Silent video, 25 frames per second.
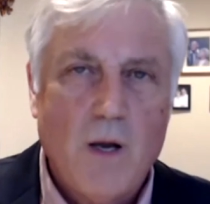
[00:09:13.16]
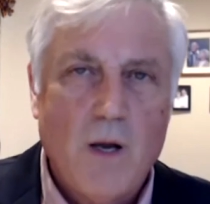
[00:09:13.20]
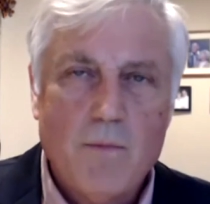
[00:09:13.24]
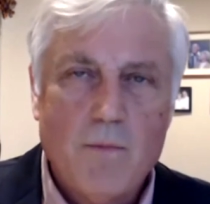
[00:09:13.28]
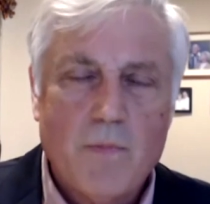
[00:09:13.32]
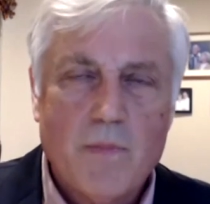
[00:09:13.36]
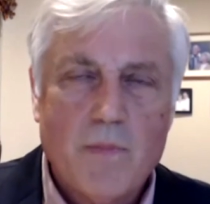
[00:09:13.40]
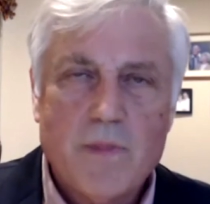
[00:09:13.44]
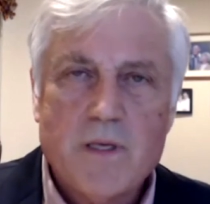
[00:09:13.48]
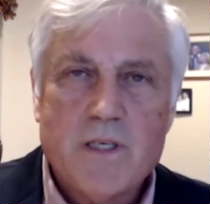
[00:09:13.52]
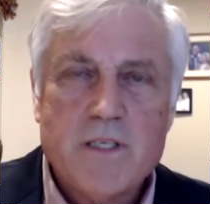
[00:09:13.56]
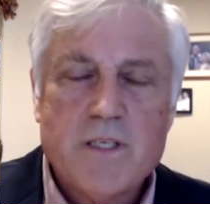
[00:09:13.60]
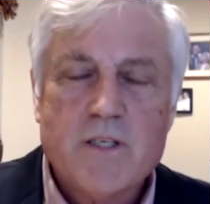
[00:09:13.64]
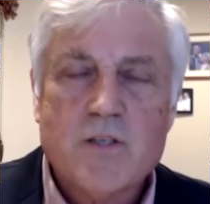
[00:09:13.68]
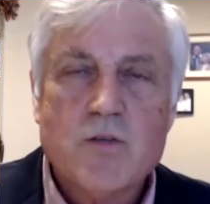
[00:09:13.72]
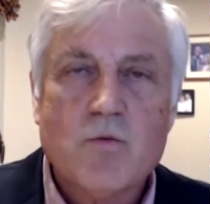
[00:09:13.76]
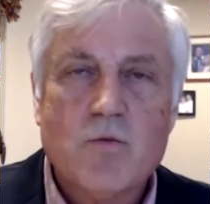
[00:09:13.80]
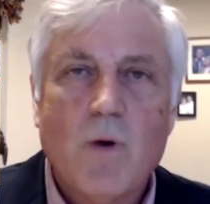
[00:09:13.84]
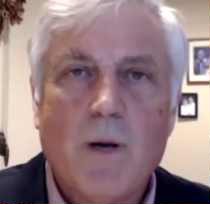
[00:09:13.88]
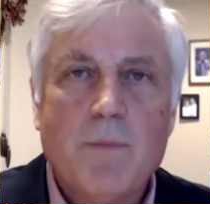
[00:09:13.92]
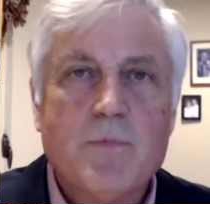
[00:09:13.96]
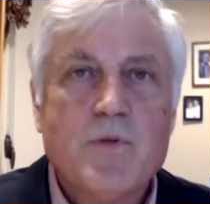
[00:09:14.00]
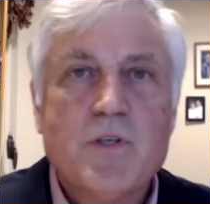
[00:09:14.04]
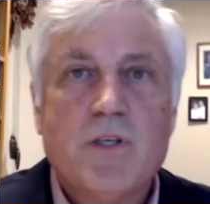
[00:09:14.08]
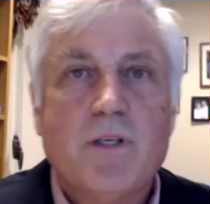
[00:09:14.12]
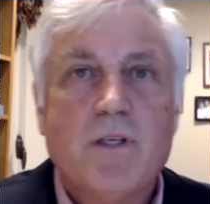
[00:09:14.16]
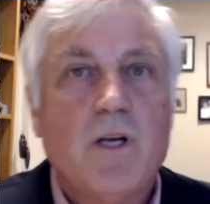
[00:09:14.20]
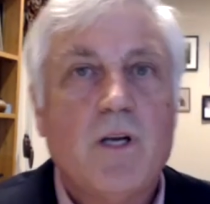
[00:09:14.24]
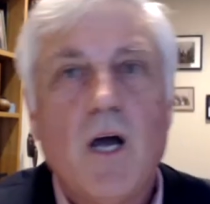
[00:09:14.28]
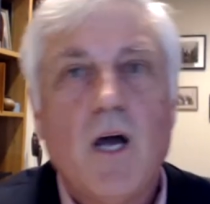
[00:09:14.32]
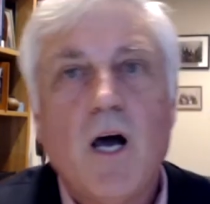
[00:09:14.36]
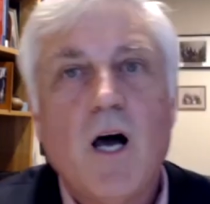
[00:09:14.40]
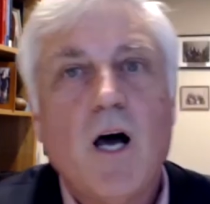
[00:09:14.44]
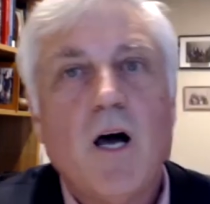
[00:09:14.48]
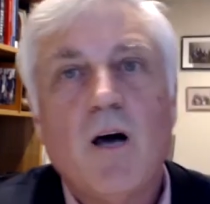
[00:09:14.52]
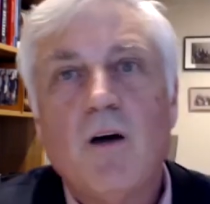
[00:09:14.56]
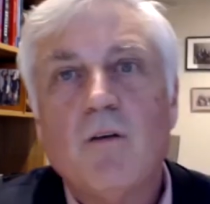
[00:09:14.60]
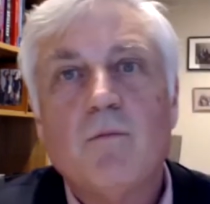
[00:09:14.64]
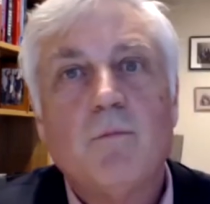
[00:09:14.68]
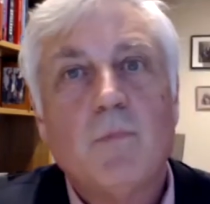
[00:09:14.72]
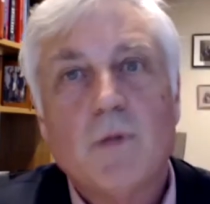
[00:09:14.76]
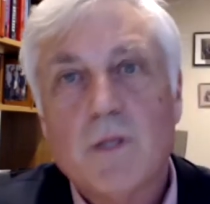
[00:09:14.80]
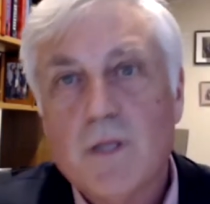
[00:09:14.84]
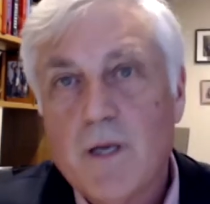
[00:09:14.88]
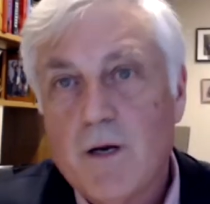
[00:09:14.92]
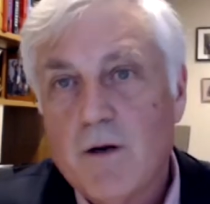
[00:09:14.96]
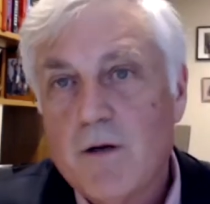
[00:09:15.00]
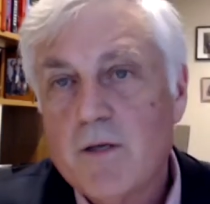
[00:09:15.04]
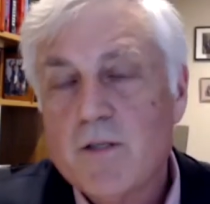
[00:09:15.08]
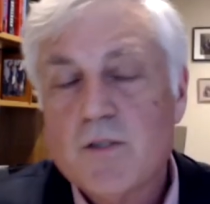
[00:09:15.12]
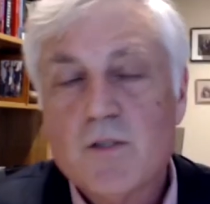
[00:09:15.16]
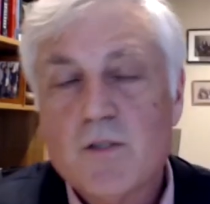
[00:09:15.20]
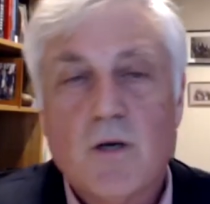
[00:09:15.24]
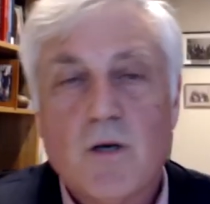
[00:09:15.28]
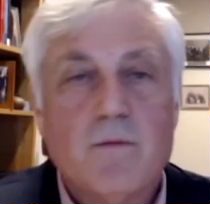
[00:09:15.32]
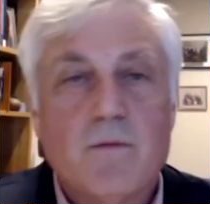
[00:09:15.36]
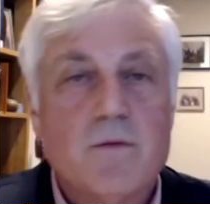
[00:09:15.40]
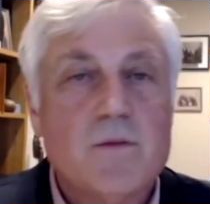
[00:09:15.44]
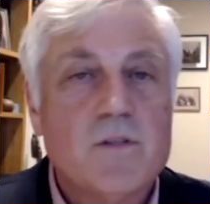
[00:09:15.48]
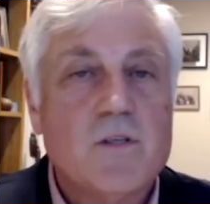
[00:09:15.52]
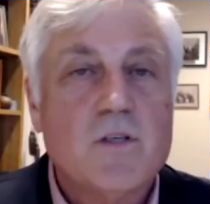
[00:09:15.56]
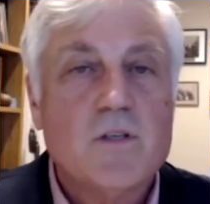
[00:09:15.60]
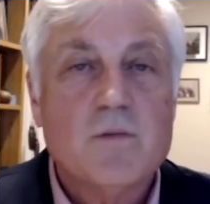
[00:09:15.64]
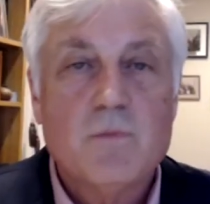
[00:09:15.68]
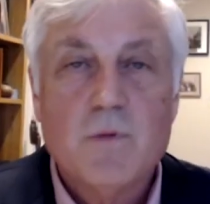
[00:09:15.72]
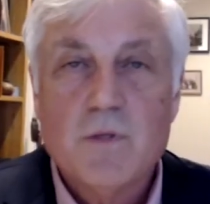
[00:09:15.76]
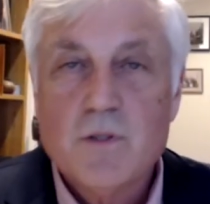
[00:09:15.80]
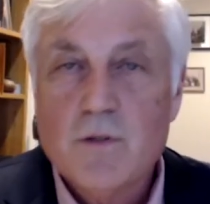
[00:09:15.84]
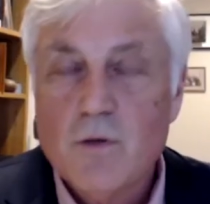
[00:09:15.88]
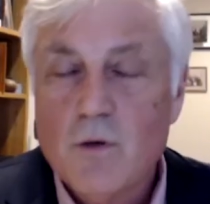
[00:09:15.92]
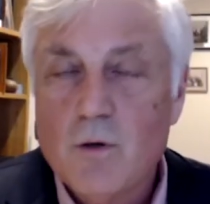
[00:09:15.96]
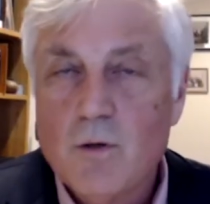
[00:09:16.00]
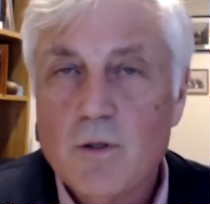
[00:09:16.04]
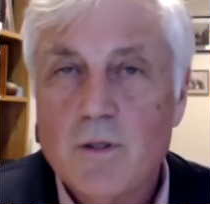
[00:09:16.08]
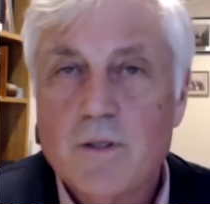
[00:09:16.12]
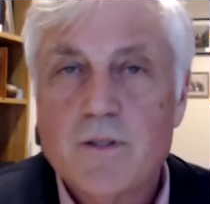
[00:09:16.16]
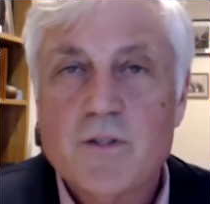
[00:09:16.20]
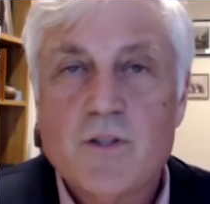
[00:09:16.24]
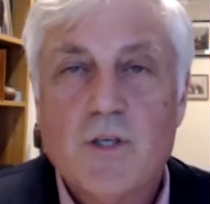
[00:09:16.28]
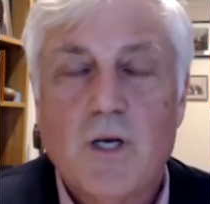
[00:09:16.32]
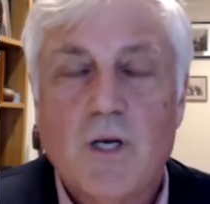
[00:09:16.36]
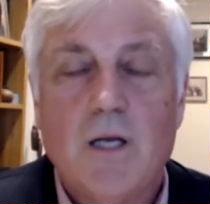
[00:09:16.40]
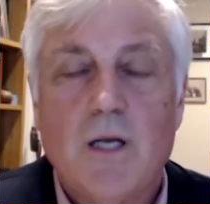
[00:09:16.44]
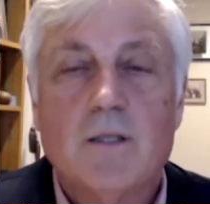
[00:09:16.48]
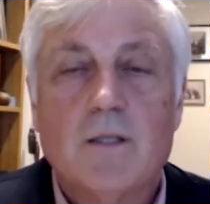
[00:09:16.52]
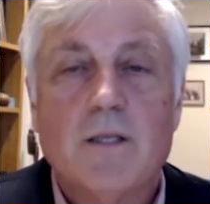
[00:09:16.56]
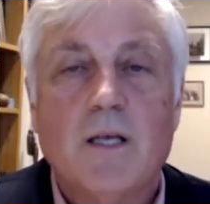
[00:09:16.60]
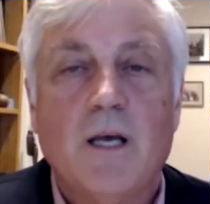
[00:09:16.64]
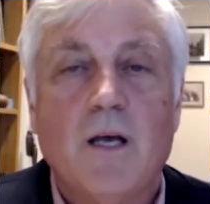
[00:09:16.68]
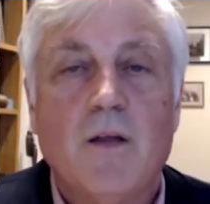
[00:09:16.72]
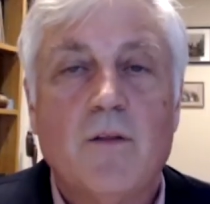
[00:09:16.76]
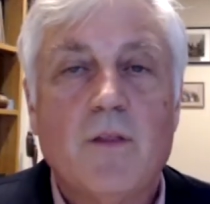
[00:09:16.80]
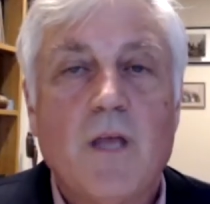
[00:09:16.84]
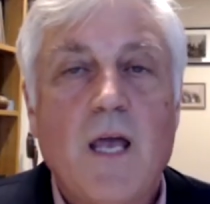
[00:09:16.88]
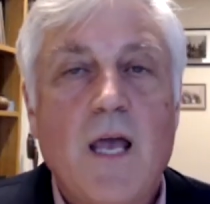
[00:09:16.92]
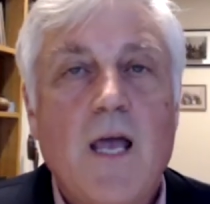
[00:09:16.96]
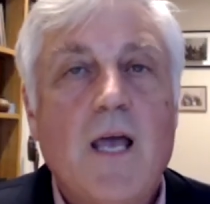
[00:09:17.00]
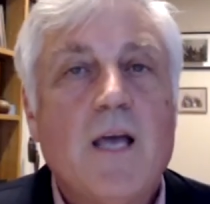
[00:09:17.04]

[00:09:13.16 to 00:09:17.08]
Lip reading: the disruption of malaria services, maternal and child health.